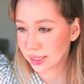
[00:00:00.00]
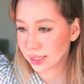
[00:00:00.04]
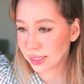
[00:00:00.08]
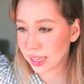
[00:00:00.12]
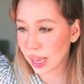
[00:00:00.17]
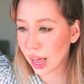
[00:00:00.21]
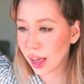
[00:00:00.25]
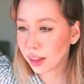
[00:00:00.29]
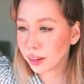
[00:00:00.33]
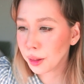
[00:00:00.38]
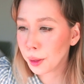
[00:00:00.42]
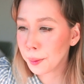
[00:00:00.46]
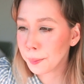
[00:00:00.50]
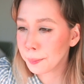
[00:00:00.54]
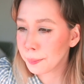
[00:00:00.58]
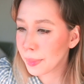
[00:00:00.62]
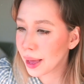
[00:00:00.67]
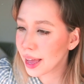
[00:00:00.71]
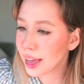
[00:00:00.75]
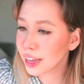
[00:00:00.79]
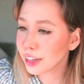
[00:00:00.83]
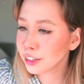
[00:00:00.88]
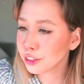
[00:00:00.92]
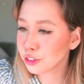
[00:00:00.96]

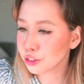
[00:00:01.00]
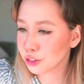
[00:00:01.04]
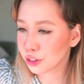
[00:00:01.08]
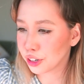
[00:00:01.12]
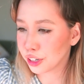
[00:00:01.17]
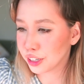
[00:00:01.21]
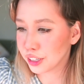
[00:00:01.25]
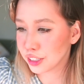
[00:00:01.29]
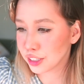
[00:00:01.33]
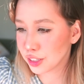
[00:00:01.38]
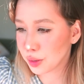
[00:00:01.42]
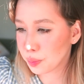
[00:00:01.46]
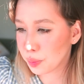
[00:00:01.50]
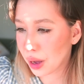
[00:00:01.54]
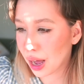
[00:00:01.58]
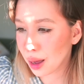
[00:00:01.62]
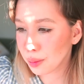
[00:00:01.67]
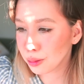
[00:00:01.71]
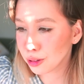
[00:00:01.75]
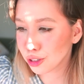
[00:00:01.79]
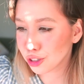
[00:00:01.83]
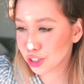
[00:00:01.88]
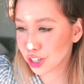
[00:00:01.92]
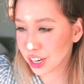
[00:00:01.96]
Salamandra is a
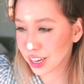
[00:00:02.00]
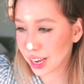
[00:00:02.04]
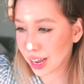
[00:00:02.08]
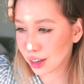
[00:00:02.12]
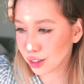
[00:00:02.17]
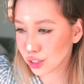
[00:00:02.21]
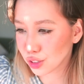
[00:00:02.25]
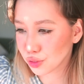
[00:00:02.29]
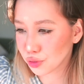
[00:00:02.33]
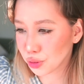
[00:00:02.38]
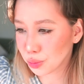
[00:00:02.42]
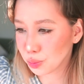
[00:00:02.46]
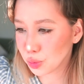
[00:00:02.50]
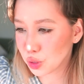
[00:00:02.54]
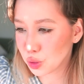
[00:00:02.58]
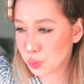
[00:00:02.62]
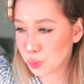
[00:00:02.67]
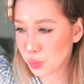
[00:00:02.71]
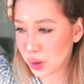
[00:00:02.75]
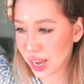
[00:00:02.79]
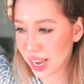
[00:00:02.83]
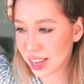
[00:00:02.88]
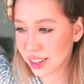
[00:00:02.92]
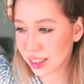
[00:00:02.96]
publishing house from
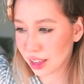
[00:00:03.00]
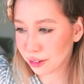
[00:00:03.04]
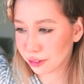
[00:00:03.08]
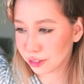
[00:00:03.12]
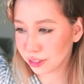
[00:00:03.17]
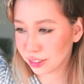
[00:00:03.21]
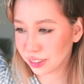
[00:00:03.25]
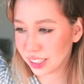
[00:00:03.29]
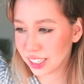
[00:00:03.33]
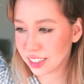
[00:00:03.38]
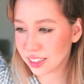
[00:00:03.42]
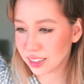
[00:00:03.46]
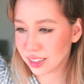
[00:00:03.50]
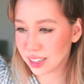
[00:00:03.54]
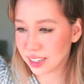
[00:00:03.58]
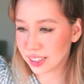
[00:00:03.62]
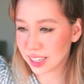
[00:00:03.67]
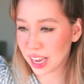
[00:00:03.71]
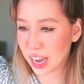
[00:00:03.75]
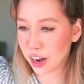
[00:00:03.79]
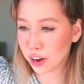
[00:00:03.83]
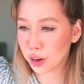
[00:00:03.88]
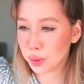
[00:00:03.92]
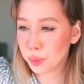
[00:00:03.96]
Spain that released these
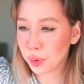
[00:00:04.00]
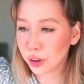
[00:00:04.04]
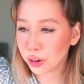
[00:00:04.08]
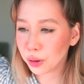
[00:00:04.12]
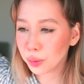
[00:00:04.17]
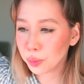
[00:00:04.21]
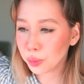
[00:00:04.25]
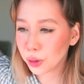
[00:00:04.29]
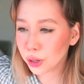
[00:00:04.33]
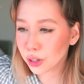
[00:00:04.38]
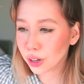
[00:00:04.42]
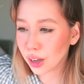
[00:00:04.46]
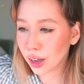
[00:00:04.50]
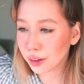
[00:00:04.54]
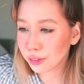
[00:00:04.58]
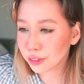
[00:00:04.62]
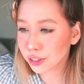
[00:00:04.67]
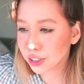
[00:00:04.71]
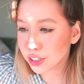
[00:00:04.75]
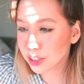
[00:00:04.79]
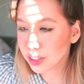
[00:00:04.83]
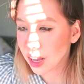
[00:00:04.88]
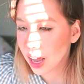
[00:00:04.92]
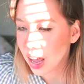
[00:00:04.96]
Harry Potter book
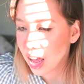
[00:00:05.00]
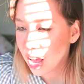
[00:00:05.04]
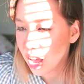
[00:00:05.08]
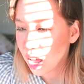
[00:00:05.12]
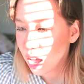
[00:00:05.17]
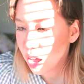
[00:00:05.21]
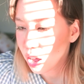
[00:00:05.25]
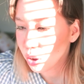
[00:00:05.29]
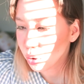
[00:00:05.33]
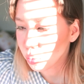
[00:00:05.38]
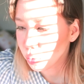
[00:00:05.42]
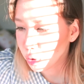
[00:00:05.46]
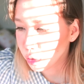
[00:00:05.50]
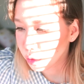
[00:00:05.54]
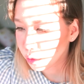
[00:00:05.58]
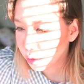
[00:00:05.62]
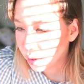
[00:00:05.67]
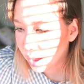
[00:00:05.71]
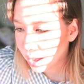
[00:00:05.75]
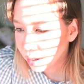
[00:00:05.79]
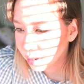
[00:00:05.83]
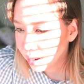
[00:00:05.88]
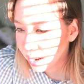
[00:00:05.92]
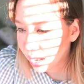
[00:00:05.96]
covers. We
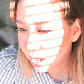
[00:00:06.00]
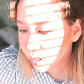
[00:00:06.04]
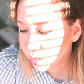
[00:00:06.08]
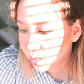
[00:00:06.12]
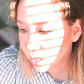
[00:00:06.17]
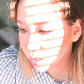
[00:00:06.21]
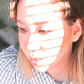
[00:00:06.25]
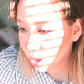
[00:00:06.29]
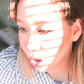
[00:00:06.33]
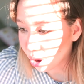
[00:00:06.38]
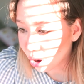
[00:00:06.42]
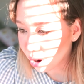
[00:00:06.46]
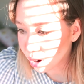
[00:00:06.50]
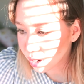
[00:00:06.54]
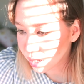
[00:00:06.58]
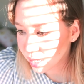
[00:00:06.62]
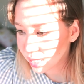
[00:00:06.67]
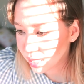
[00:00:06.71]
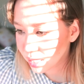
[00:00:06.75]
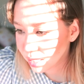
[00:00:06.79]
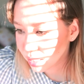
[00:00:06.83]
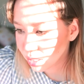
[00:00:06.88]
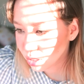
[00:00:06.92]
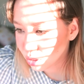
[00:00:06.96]
found out that the
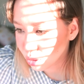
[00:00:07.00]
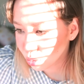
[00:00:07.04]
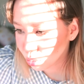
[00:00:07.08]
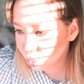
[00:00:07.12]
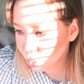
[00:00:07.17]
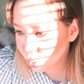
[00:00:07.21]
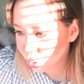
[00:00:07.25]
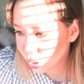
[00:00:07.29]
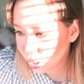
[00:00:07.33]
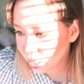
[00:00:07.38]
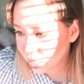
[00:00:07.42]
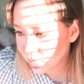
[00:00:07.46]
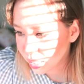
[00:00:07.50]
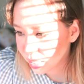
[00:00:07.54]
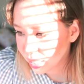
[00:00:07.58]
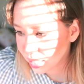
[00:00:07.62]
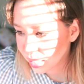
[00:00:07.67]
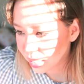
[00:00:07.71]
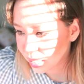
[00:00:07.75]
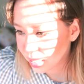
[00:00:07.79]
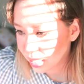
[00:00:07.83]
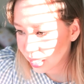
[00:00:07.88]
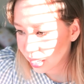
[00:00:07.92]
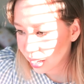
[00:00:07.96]
artist Dolores
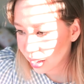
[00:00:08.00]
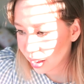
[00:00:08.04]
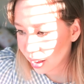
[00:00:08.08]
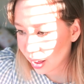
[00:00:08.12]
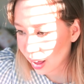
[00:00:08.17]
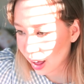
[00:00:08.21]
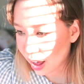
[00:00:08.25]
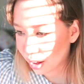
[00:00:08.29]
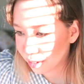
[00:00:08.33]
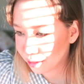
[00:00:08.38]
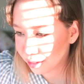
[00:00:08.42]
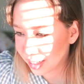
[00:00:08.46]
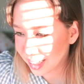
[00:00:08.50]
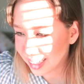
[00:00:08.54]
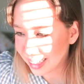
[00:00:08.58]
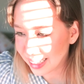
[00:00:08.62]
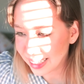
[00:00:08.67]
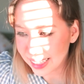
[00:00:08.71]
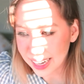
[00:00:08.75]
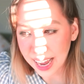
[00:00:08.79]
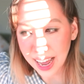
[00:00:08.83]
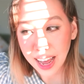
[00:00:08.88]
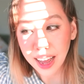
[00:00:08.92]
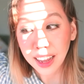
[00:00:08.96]

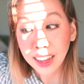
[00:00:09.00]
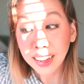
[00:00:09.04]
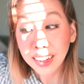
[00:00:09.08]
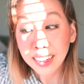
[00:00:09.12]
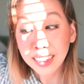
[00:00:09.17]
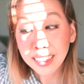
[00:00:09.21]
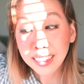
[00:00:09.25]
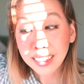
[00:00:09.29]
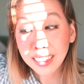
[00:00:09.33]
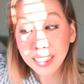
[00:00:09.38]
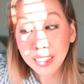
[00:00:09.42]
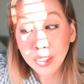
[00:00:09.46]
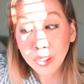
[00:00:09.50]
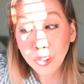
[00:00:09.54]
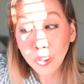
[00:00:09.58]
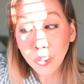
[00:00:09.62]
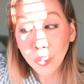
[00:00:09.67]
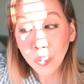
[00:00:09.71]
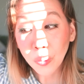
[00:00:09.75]
Avendaño